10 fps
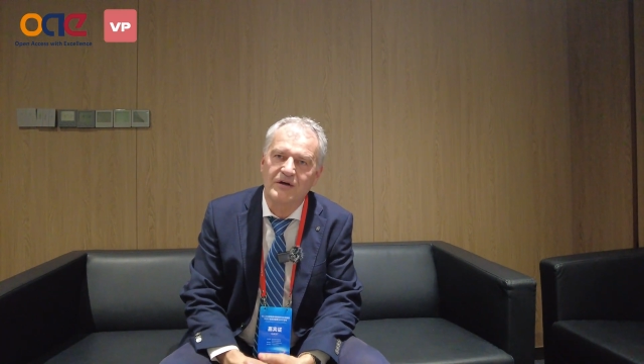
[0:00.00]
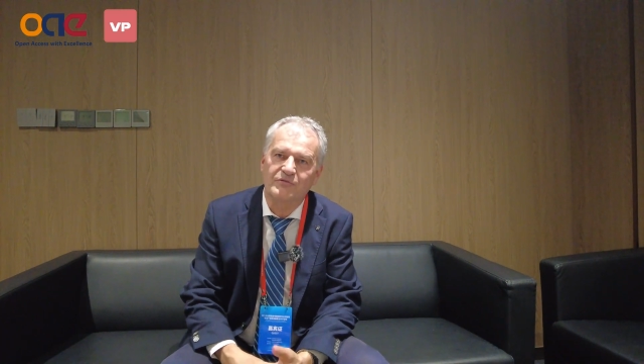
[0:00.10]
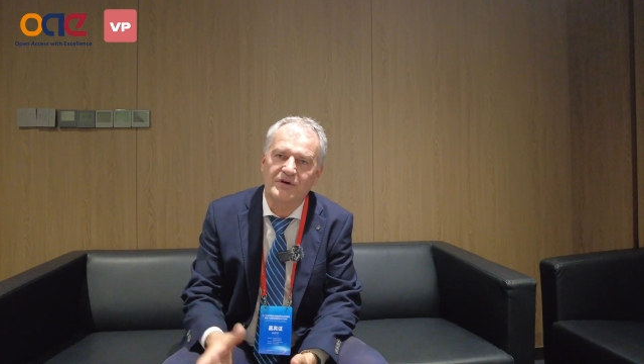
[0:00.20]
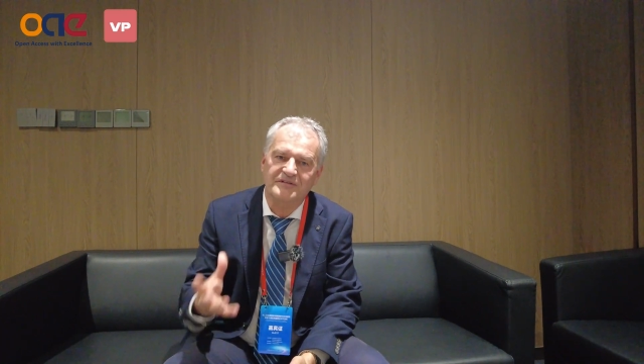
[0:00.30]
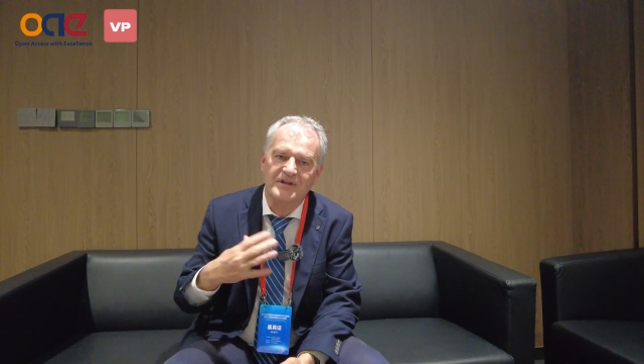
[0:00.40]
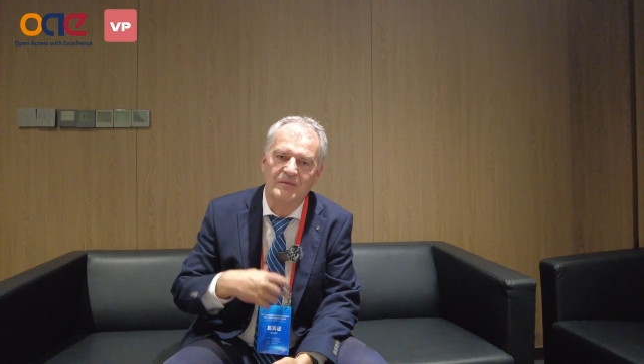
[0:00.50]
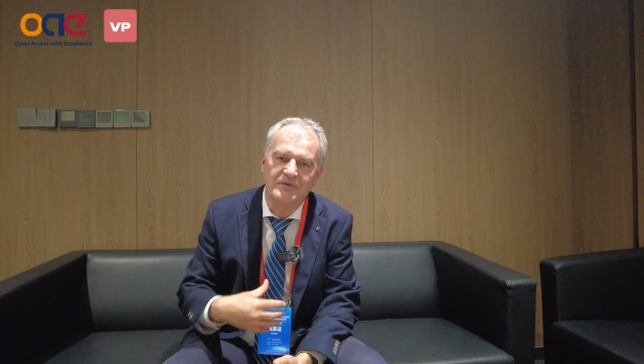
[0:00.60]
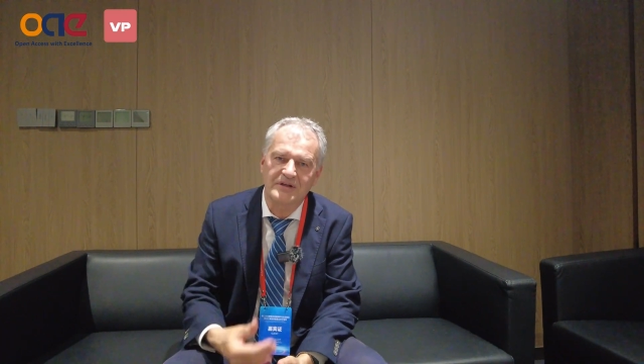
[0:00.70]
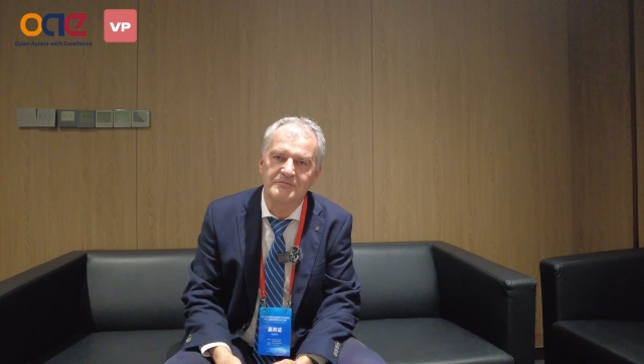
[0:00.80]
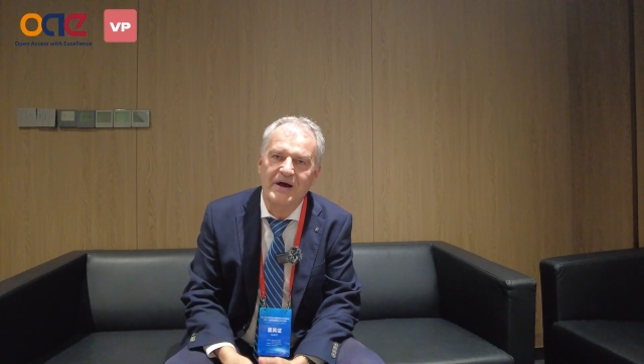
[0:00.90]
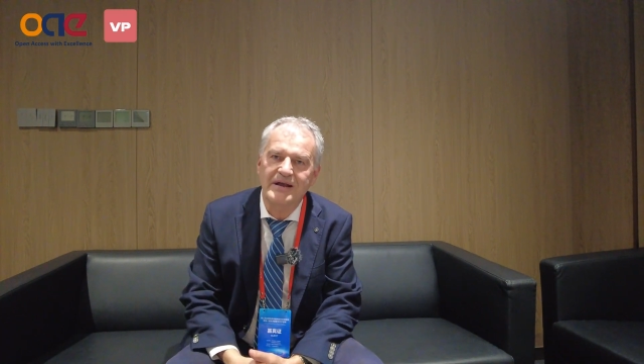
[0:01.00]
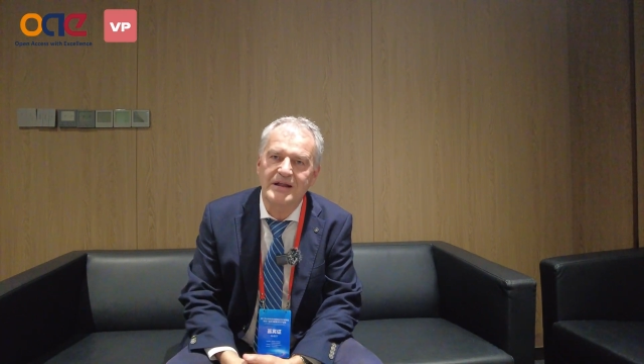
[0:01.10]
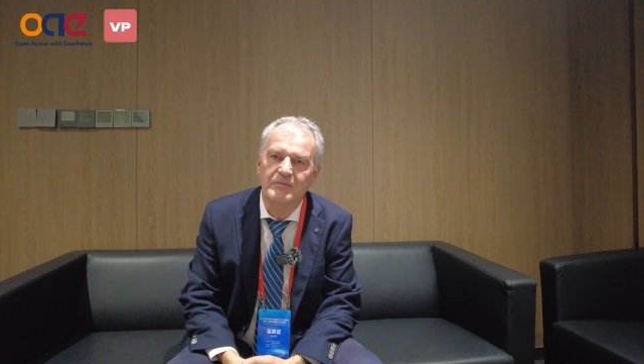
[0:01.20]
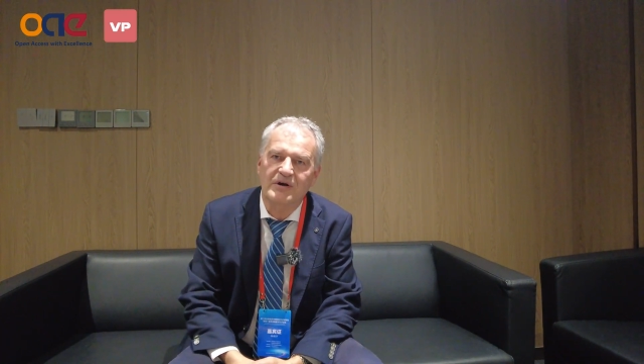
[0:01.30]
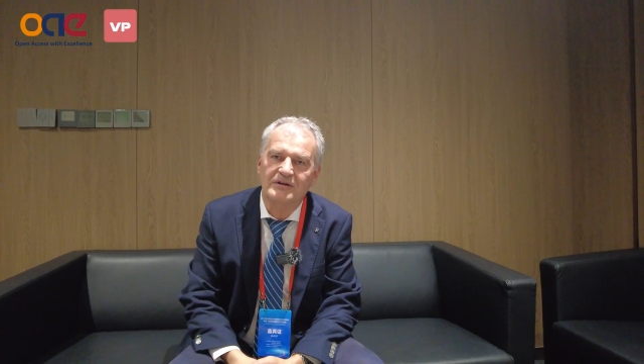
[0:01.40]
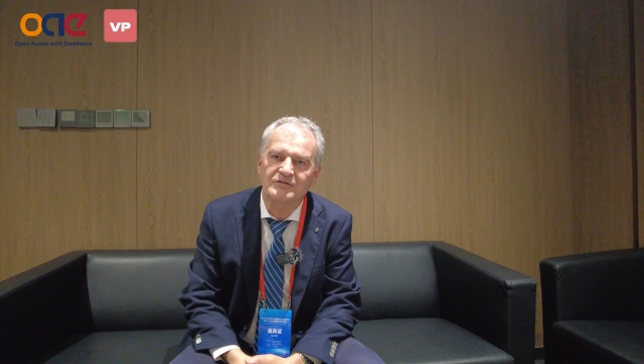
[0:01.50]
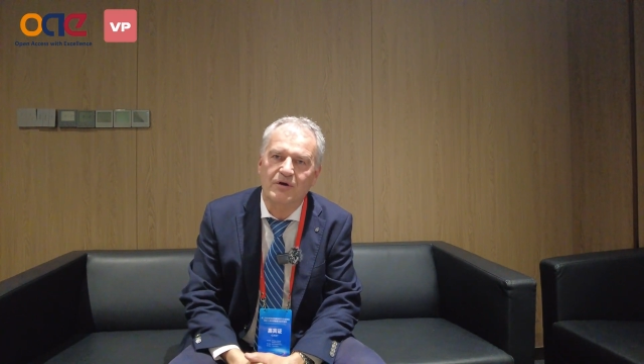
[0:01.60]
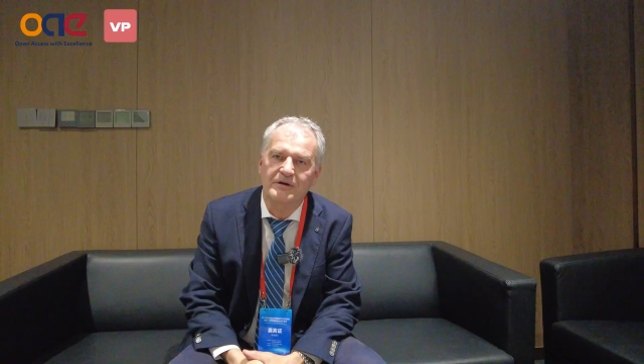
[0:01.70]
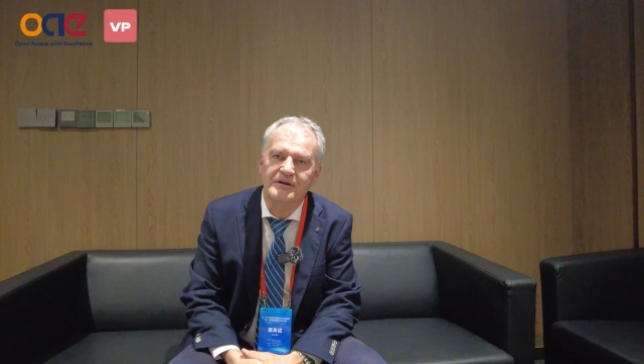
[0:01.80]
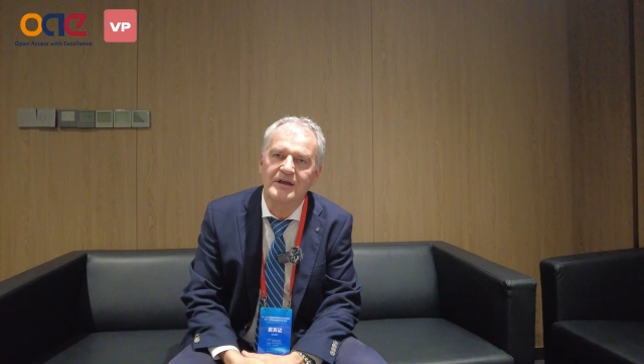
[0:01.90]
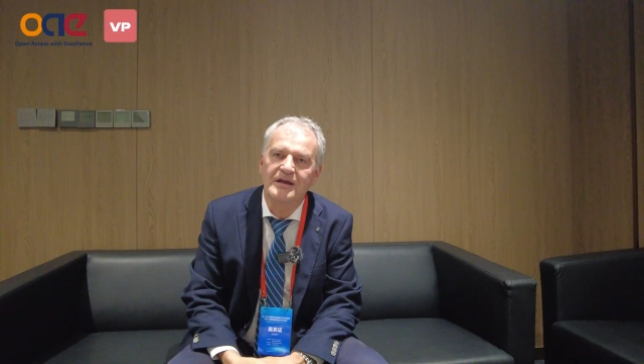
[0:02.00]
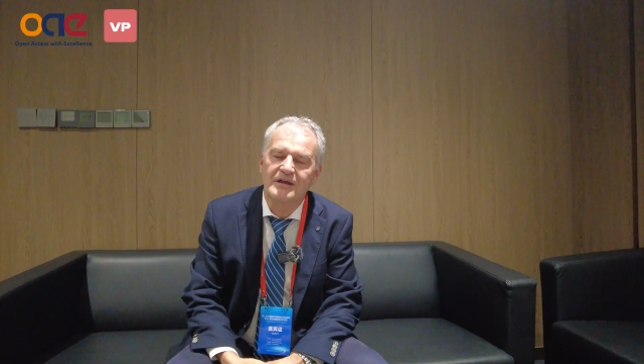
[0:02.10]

For example, in my laboratory,